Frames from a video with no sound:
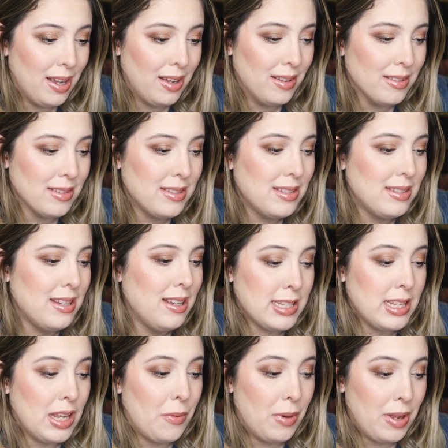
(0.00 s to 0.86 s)
else.
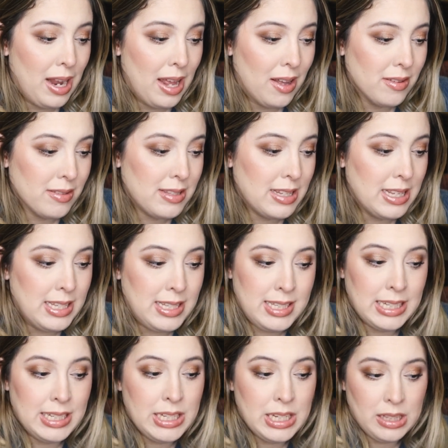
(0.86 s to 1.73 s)
The someone else is
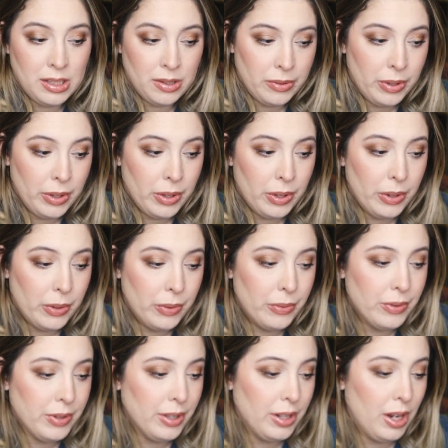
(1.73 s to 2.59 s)
Cindy Lou
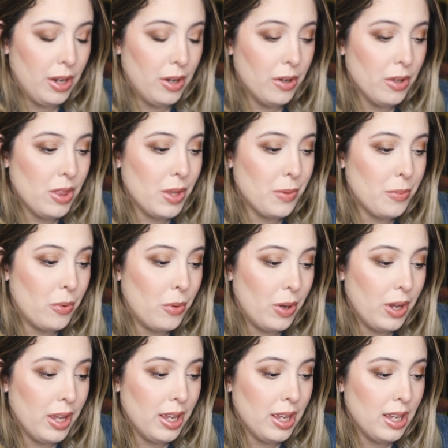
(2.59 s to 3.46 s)
Who, you know? The
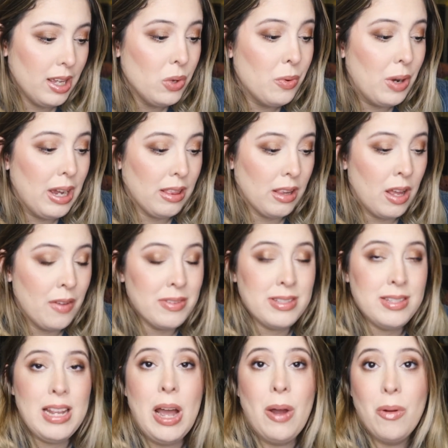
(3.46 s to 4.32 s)
boy who I love
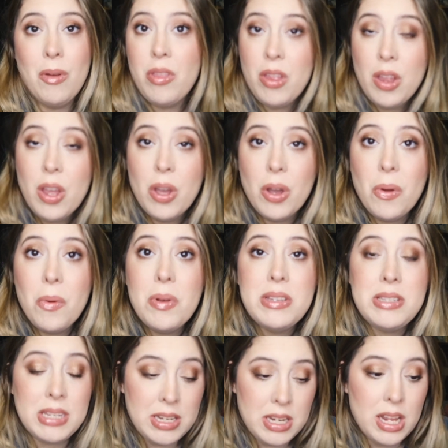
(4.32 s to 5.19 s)
is now with you,
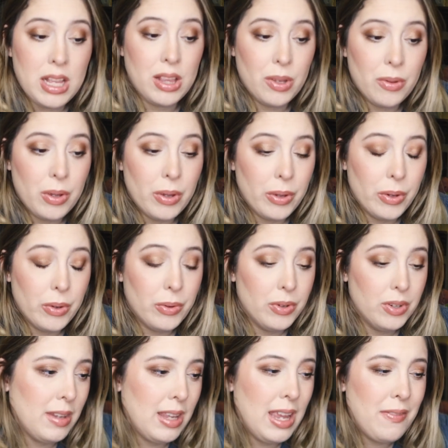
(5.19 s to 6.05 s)
Cindy Lou Who.
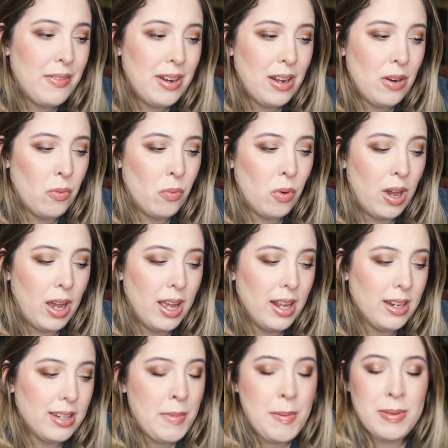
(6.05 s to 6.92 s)
Even in
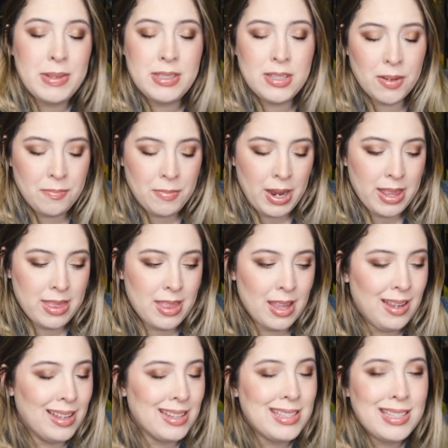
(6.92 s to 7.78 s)
what maybe some might
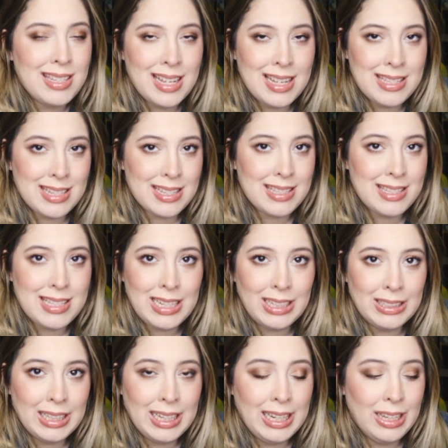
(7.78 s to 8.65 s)
think is a
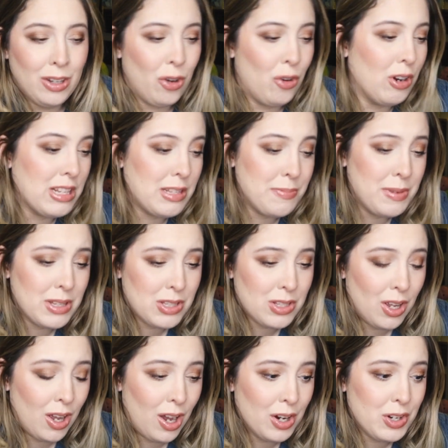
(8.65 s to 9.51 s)
silly Christmas
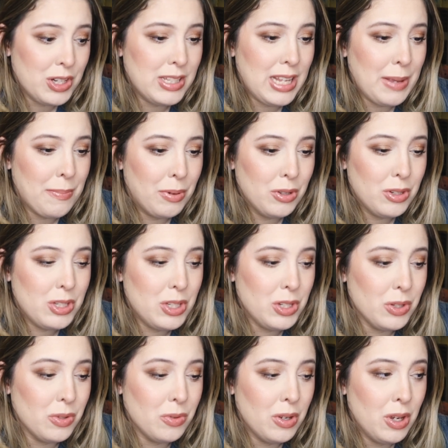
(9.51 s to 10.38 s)
song, she's able
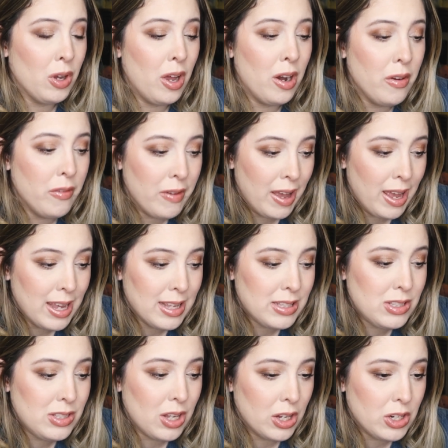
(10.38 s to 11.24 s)
to convey
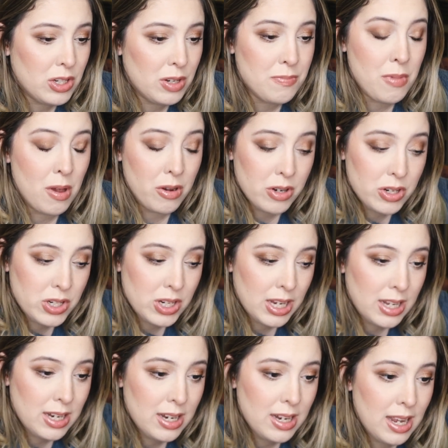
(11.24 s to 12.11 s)
such
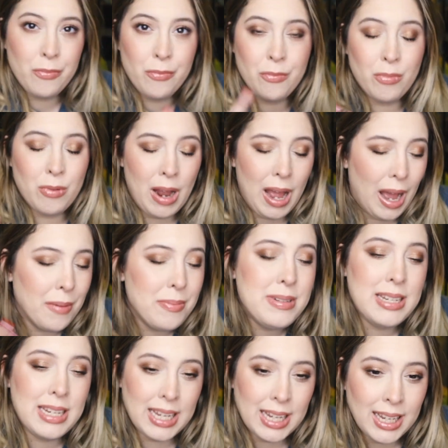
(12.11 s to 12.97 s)
emotion
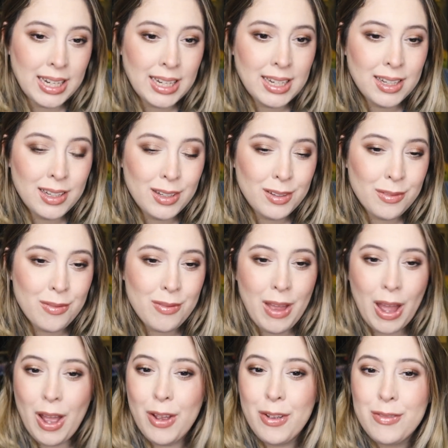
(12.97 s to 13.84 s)
wrapped in
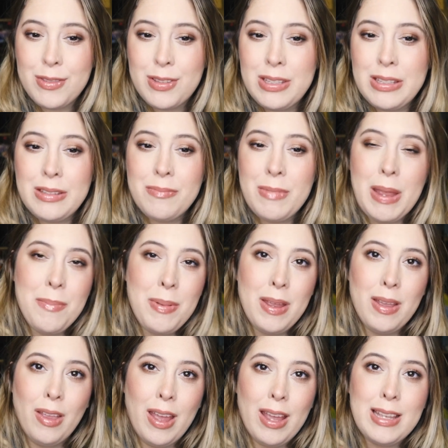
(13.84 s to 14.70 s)
that
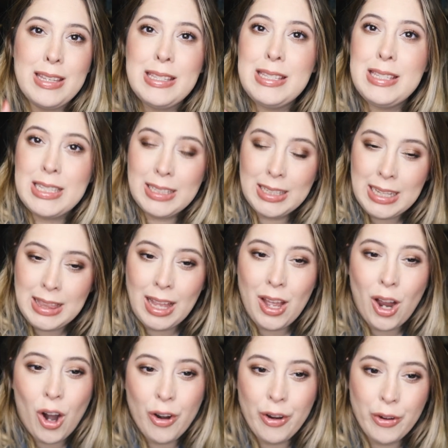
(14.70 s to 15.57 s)
maybe like silly,
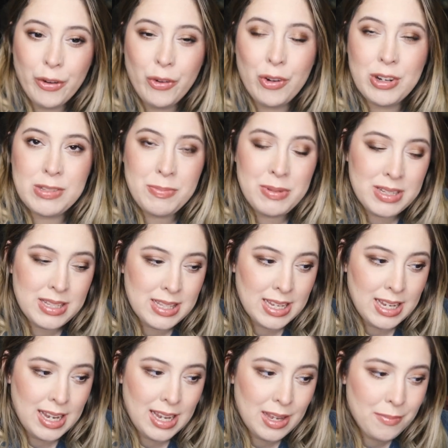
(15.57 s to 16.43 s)
lighthearted Christmas
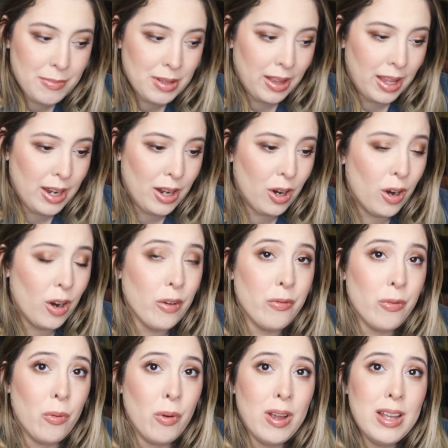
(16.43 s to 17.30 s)
theme. Like her
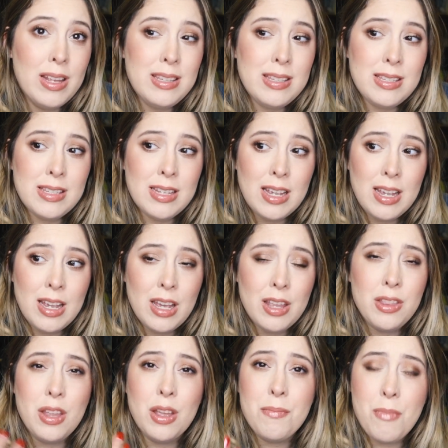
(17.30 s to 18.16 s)
voice,
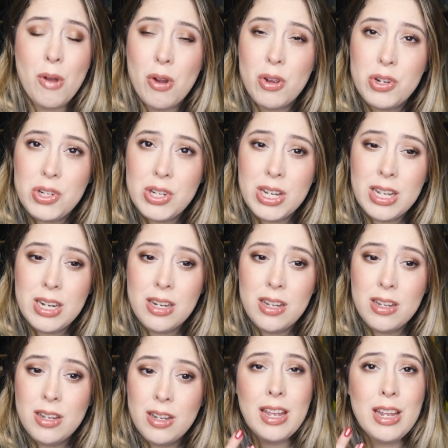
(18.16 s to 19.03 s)
the
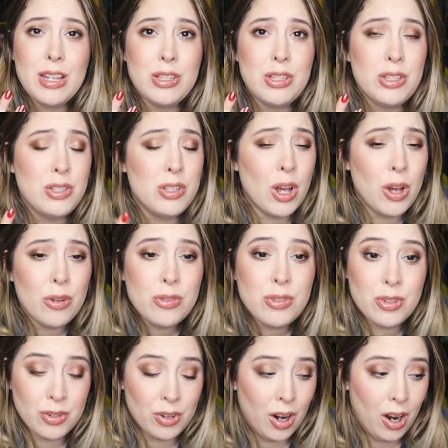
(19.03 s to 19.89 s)
emotion is so
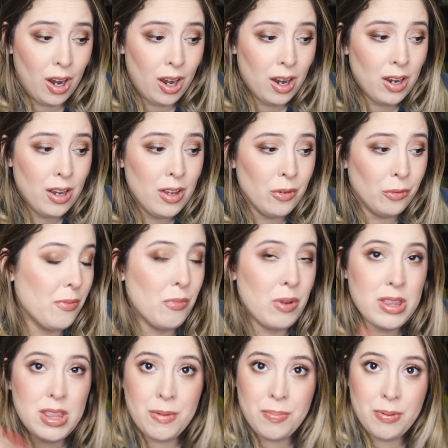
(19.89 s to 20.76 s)
strong
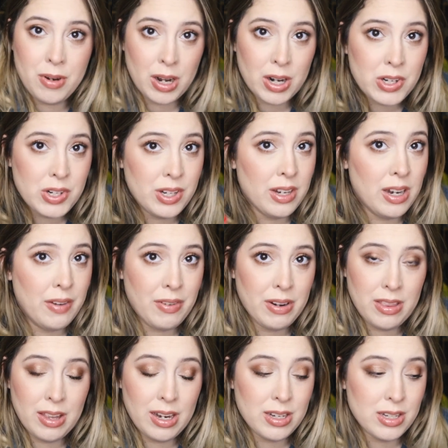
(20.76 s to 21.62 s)
with the production and
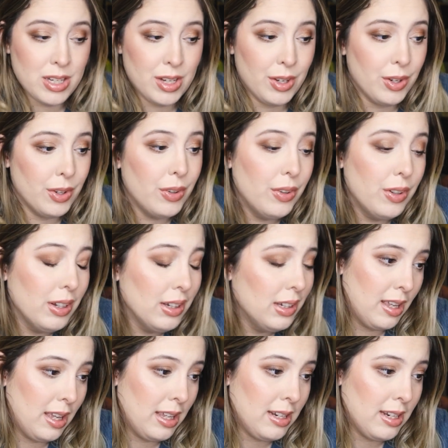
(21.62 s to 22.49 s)
everything too.
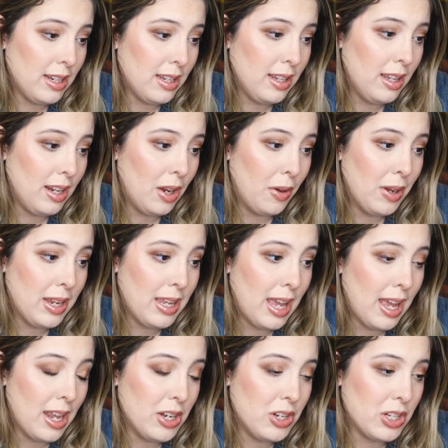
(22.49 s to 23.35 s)
And you know,
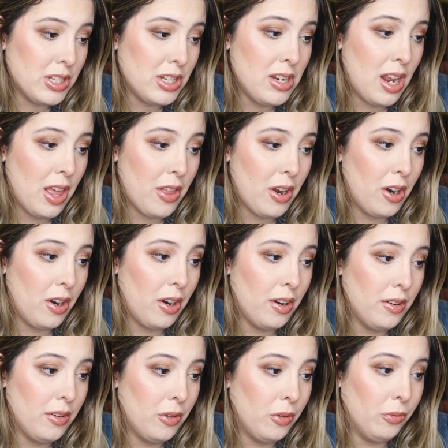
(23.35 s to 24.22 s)
again, just
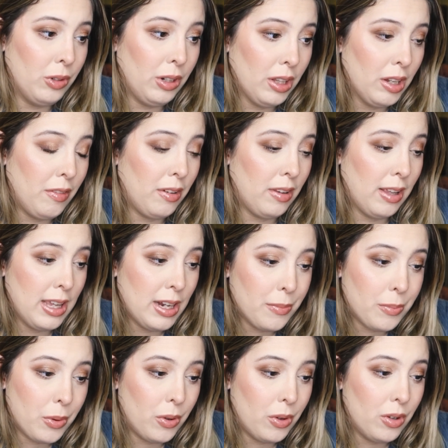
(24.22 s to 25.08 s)
another really
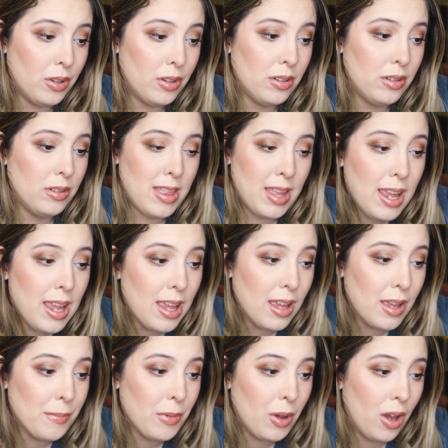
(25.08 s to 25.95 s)
relatable
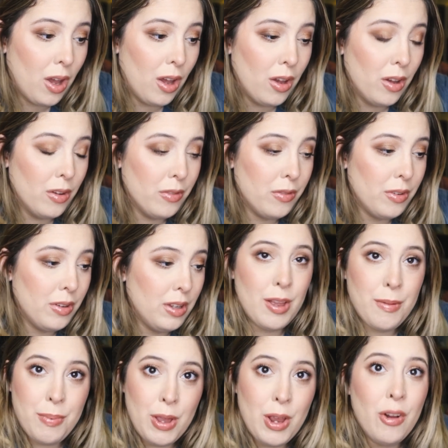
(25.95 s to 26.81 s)
theme of
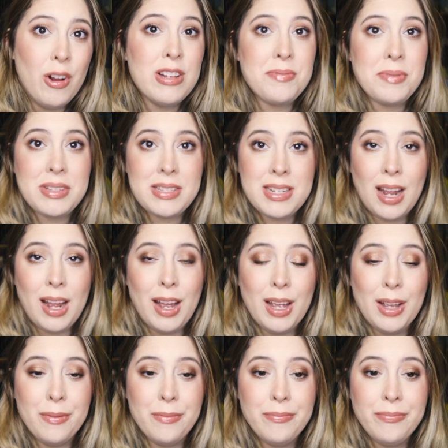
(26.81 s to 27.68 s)
it being Christmas
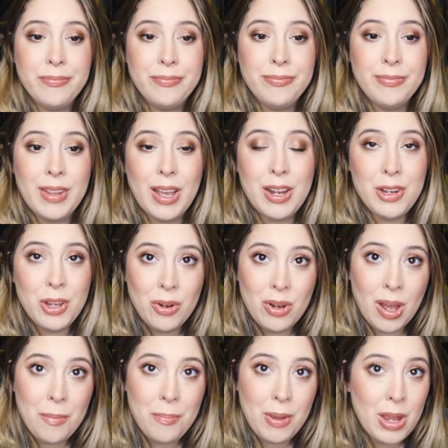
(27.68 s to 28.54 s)
time and you
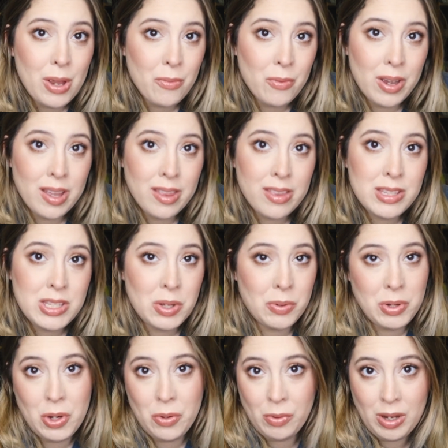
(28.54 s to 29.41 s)
not being with
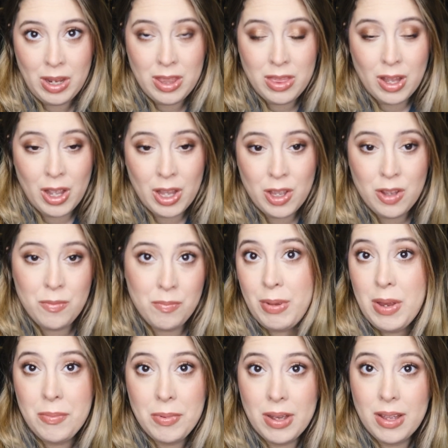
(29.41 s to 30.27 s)
someone you really thought you'd
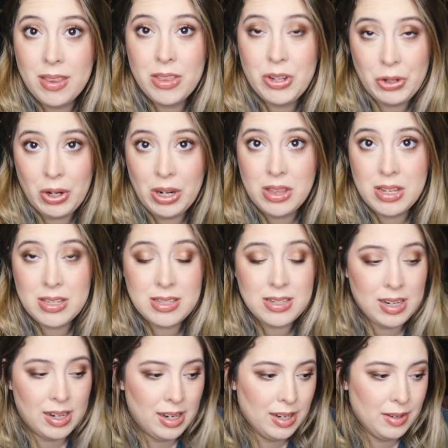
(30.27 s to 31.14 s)
be with during this
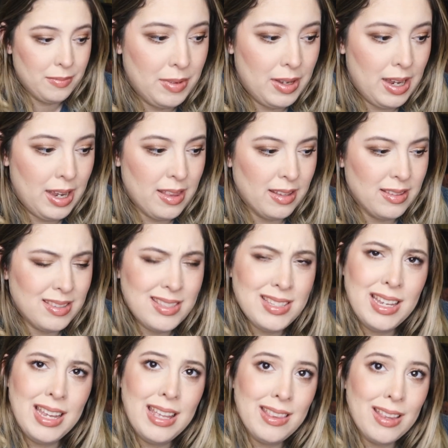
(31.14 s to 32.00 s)
time. And then
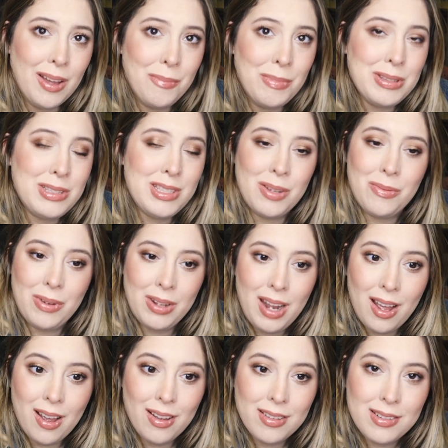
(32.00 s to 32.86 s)
seeing them with someone
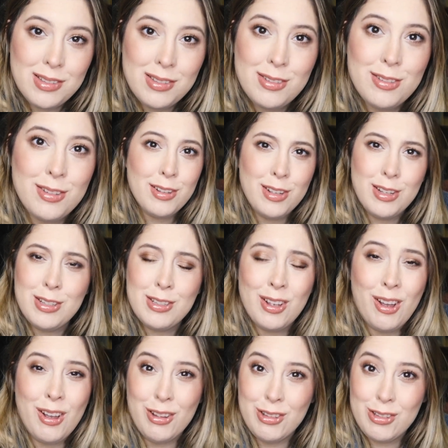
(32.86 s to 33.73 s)
else is
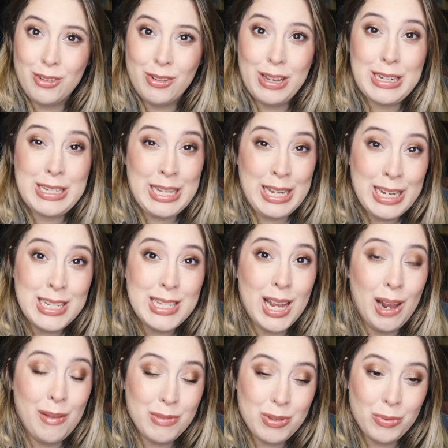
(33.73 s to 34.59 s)
also like 10
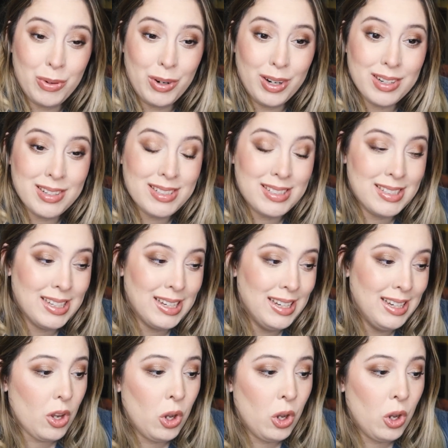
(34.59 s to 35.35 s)
times worse.